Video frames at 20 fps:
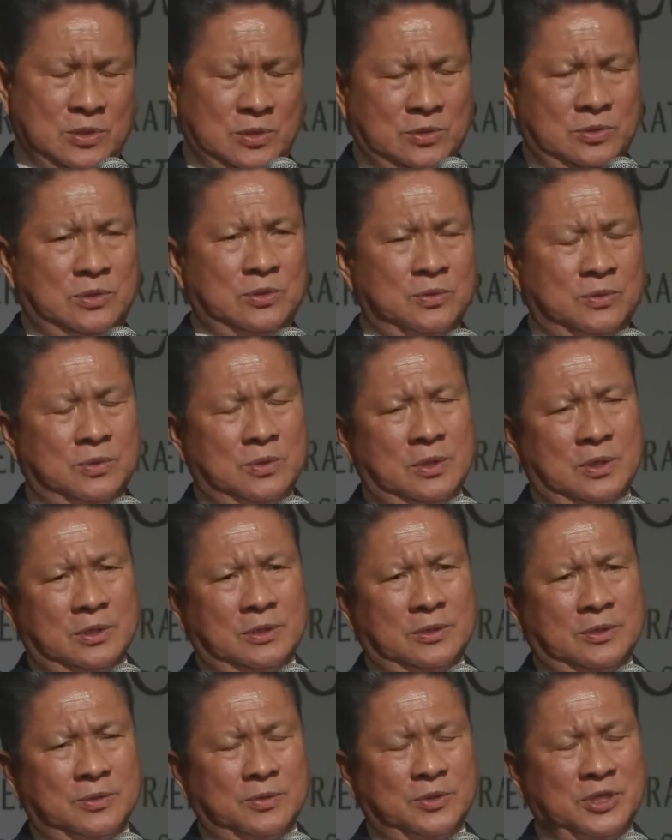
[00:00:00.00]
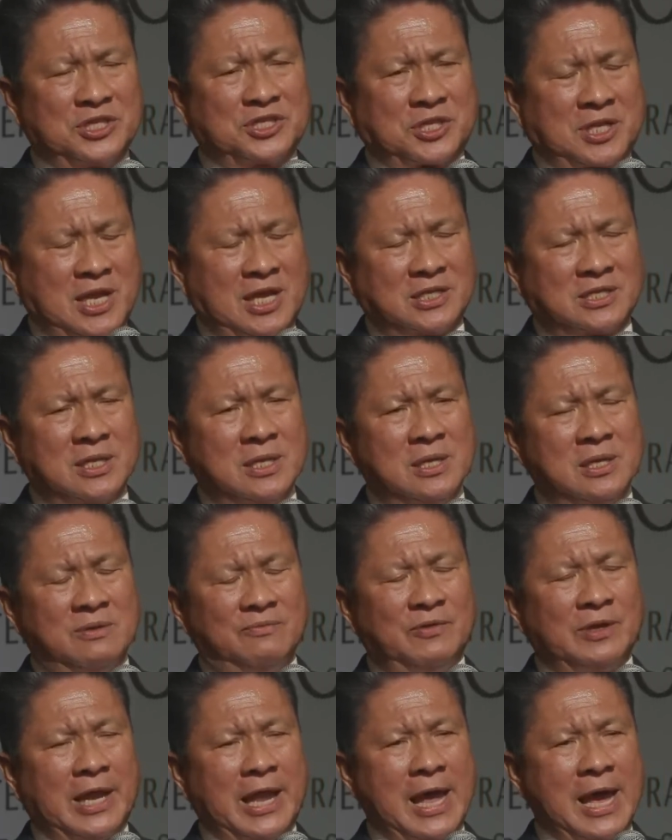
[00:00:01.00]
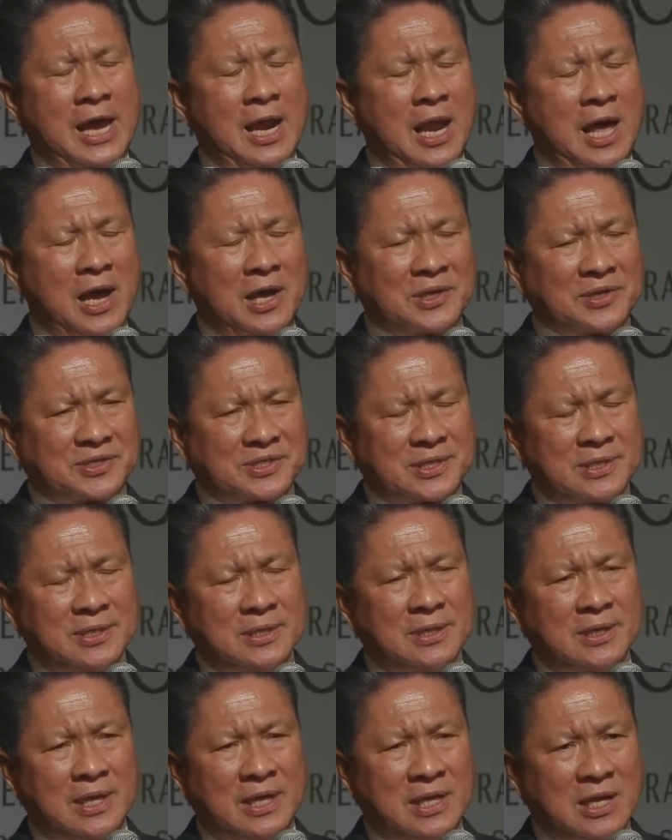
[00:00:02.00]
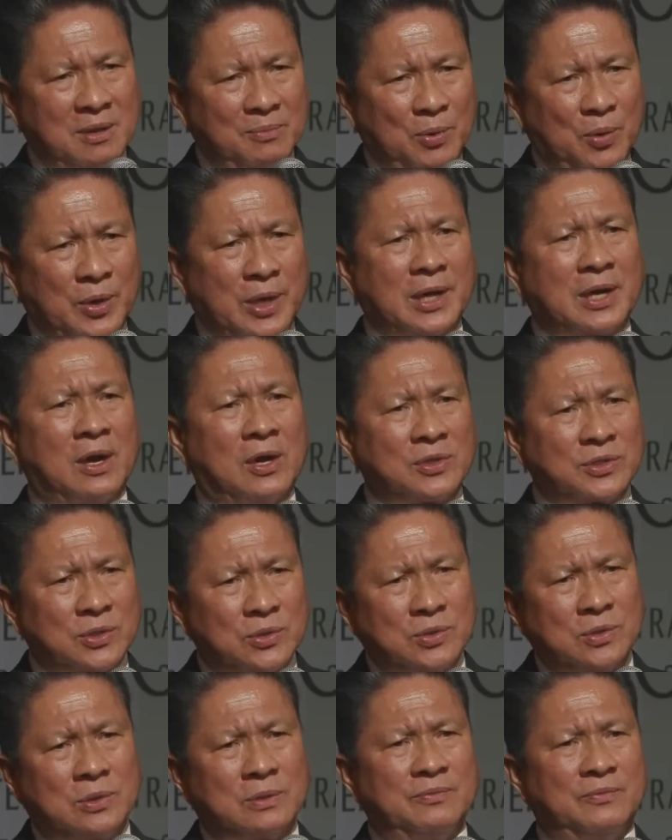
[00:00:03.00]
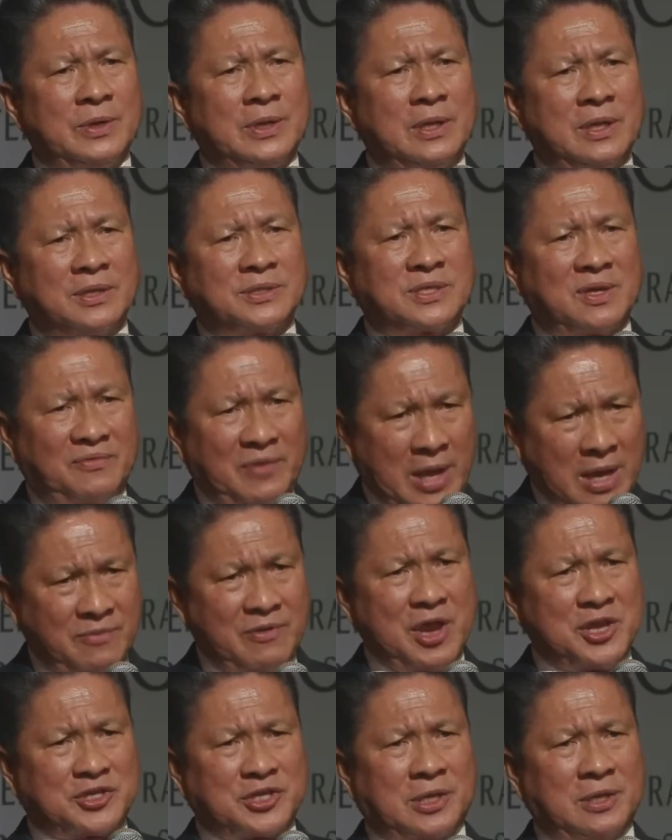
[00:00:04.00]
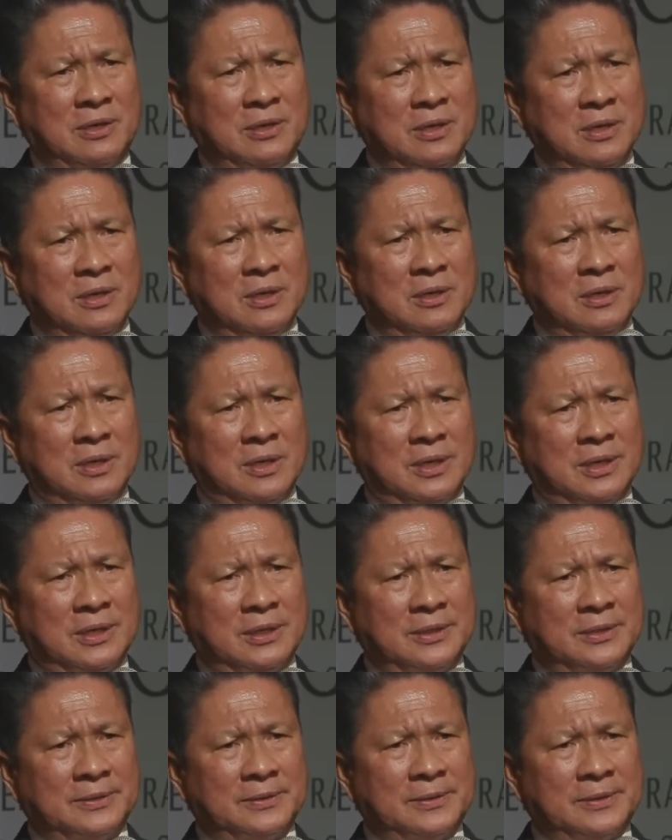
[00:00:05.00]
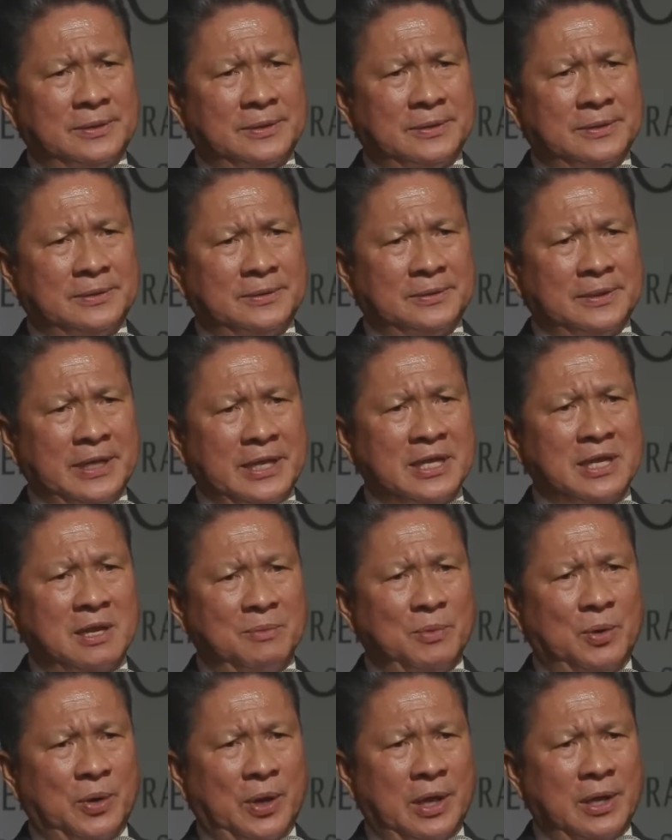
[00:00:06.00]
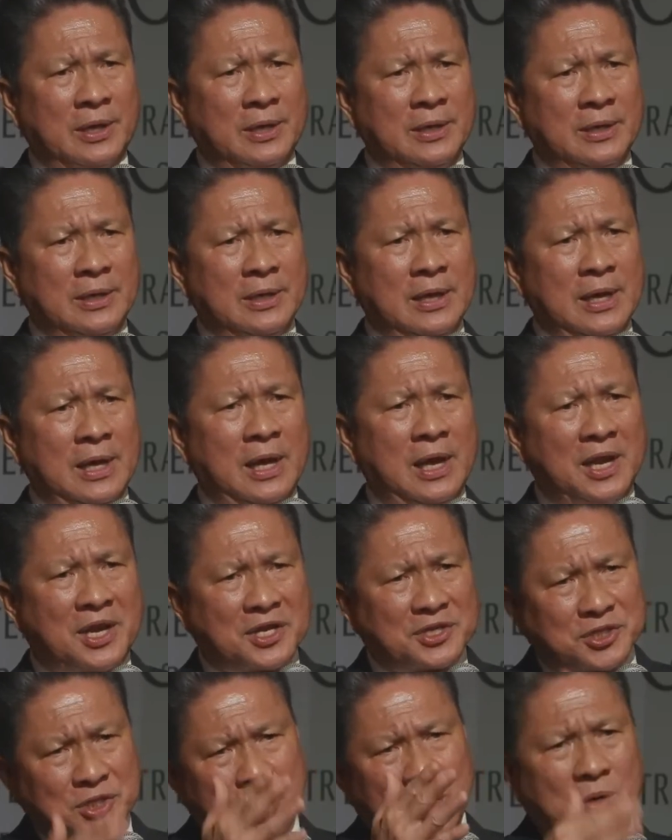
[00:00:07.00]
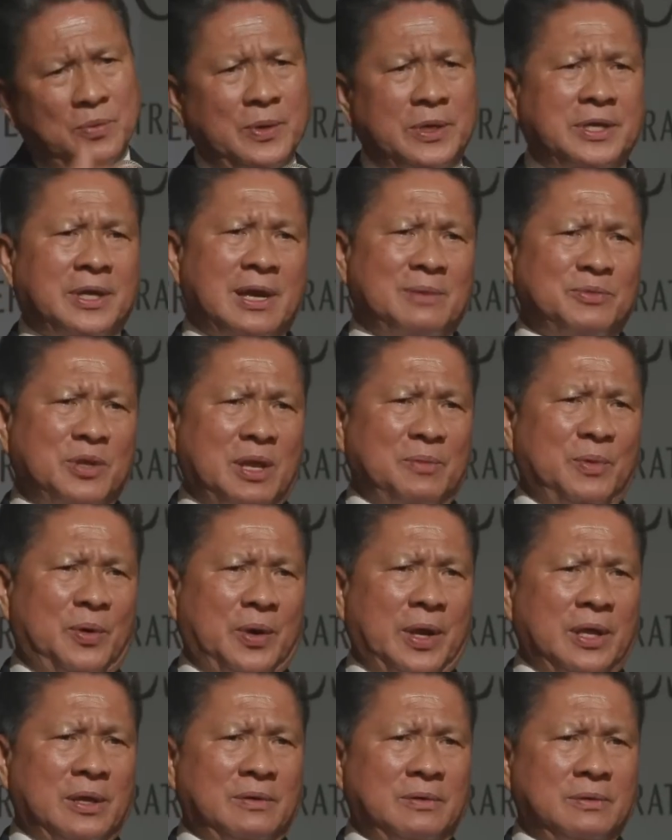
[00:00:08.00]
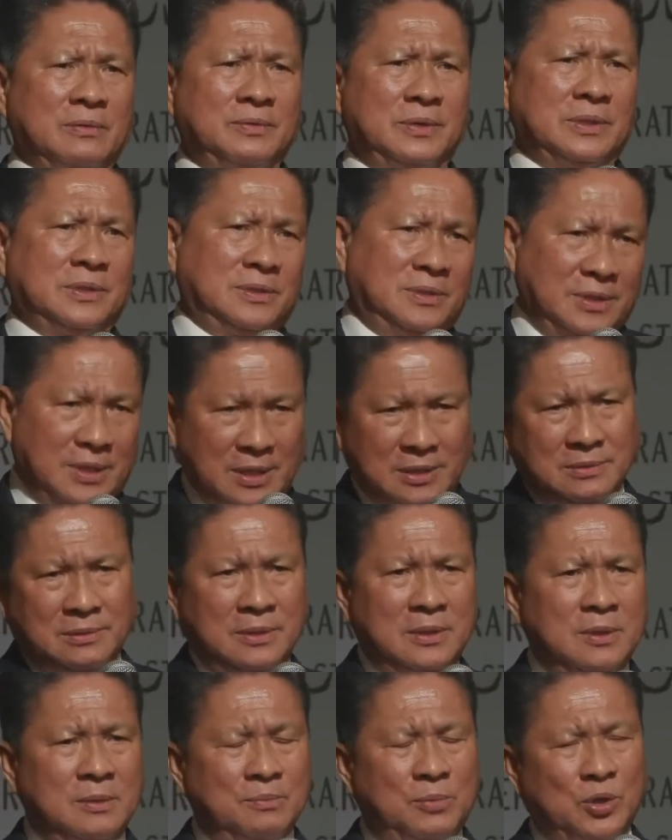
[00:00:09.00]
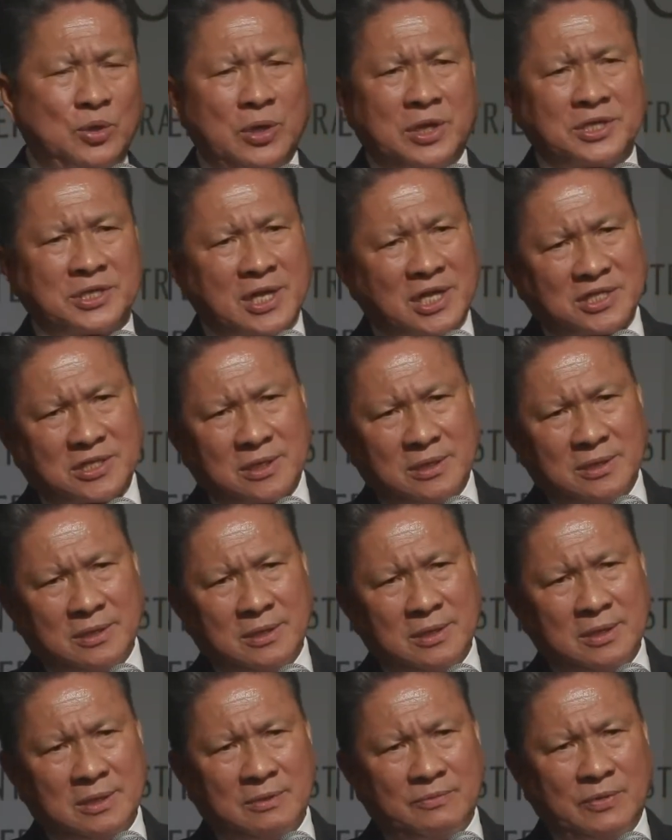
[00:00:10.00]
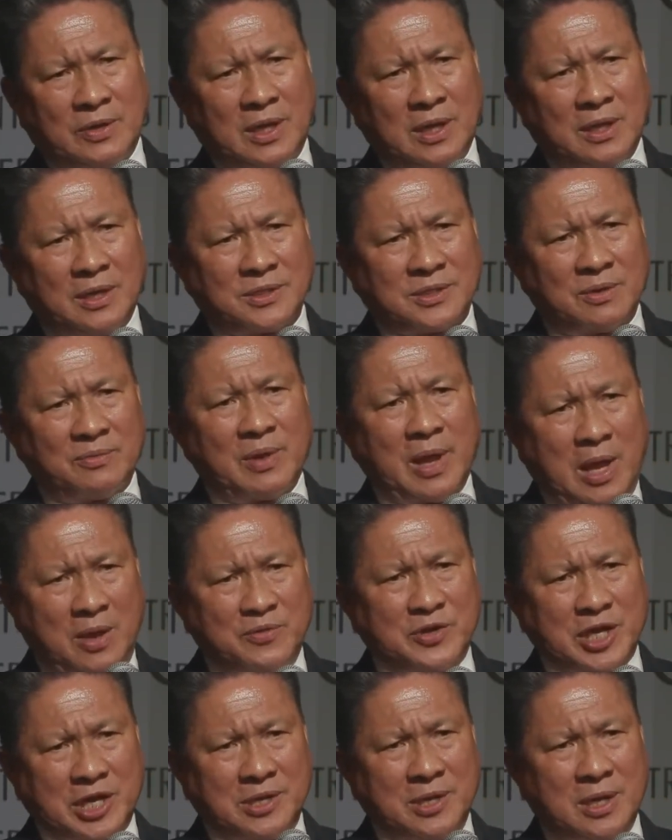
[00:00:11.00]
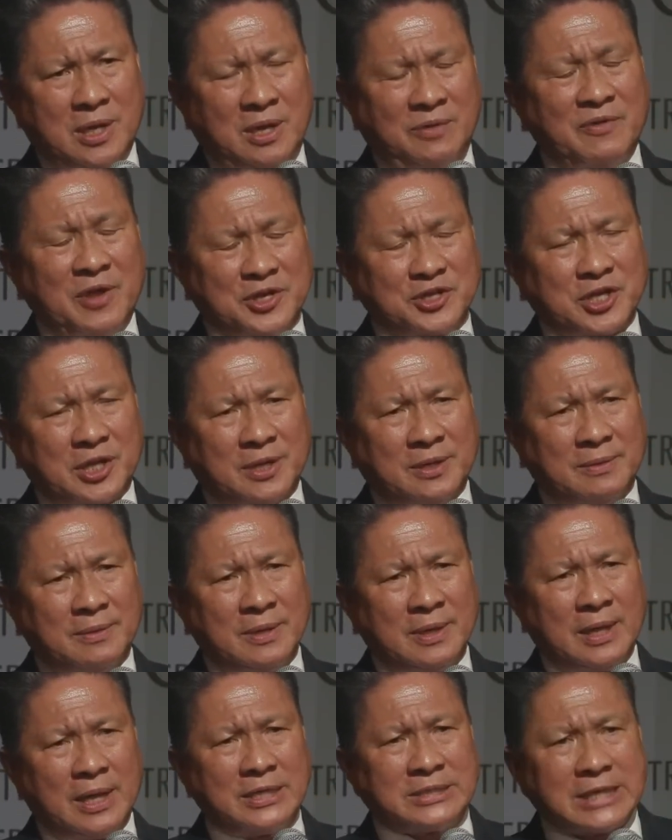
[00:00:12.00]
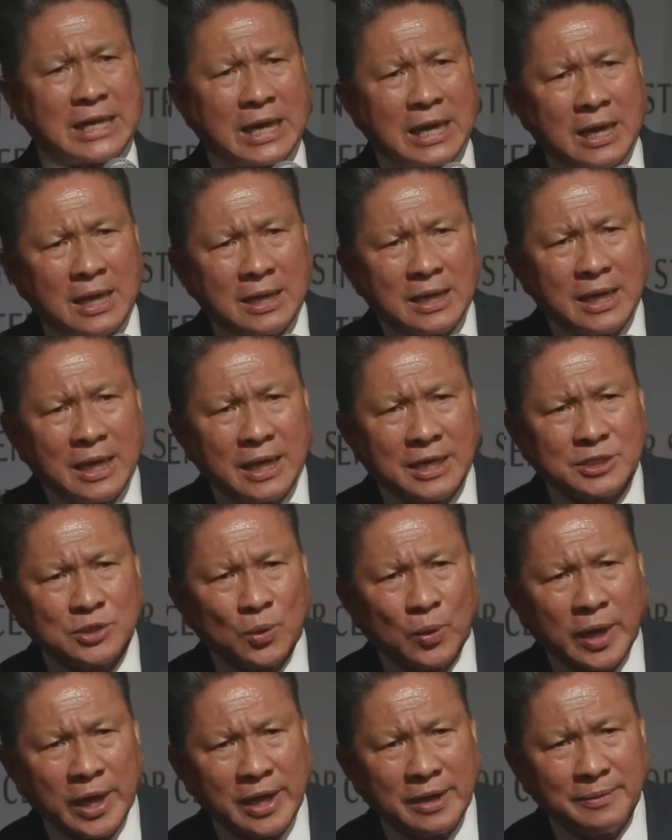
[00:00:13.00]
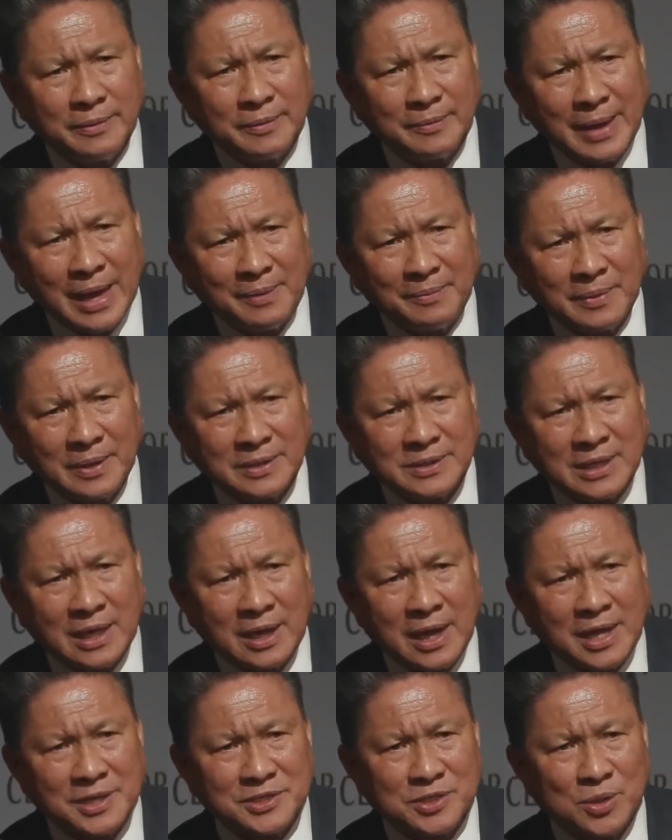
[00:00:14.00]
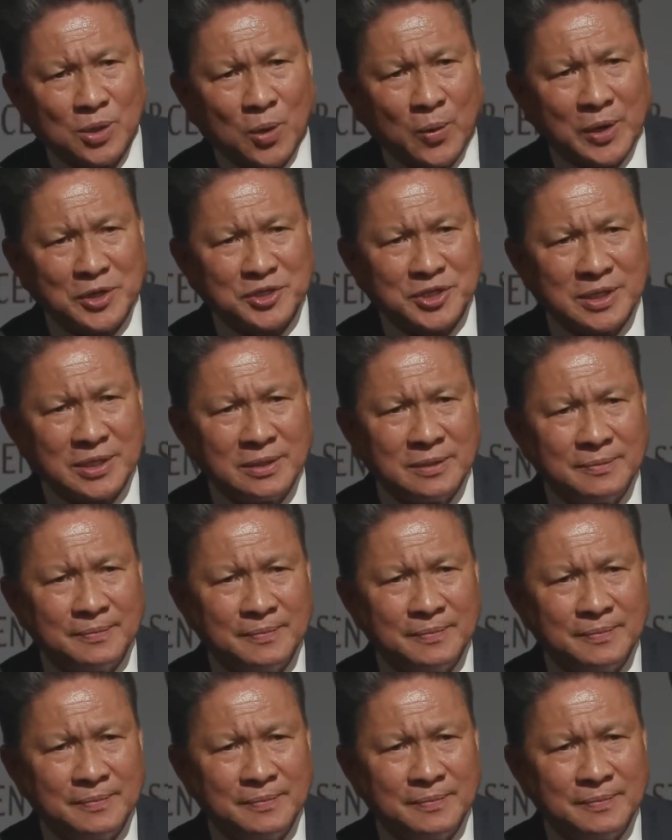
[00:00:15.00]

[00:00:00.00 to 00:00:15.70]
to, uh, to discuss with the airlines in Cambodia and also with the civil aviation uh, uh, in Cambodia. Let us know when you come to Cambodia, we you know, put you in touch with the civil aviation. Is that is okay, ma'am? Is that answer your question?